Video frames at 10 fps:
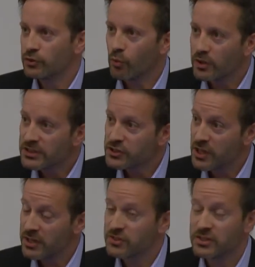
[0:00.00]
these
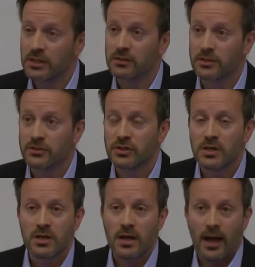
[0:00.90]
shared secrets
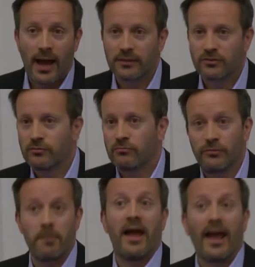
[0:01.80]
at
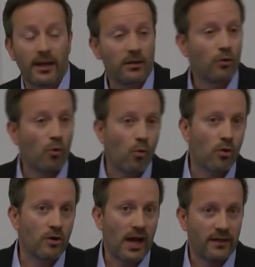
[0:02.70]
the bank
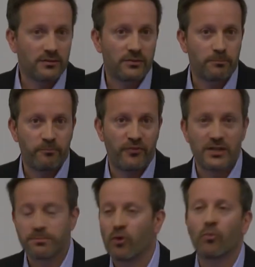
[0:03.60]
or at
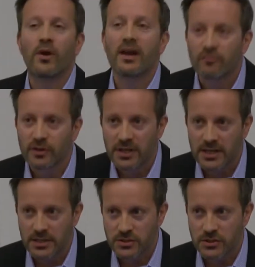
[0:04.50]
Facebook or whatever it
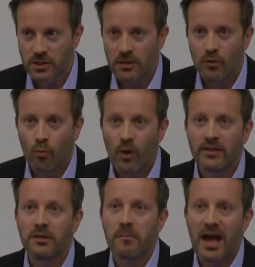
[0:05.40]
is, when
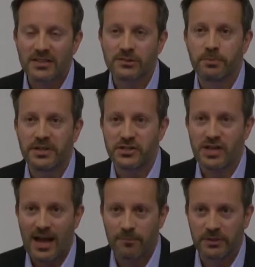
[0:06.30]
the mass breach
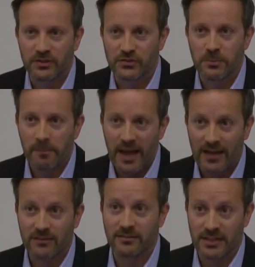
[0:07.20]
happens,
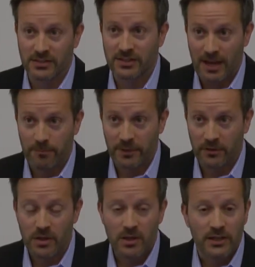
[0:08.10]
bad things happen.
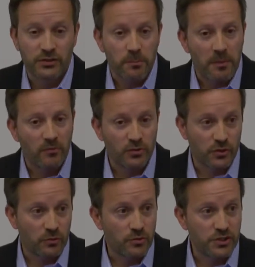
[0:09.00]
And
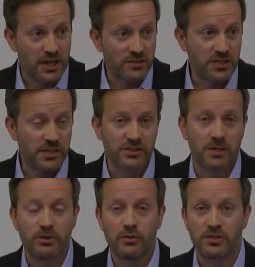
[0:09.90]
so shared secrets can
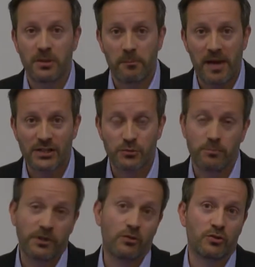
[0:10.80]
be username and password, but
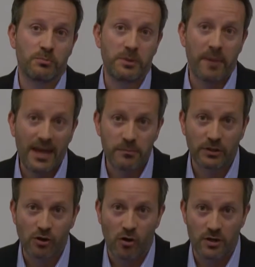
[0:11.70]
it could also be payment
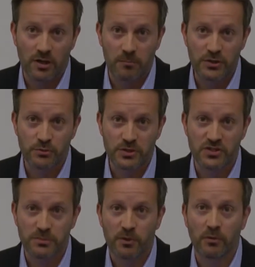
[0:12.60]
card numbers, which
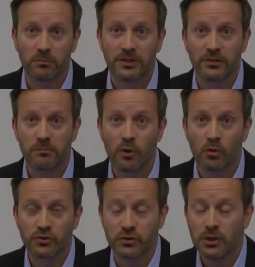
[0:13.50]
is probably the most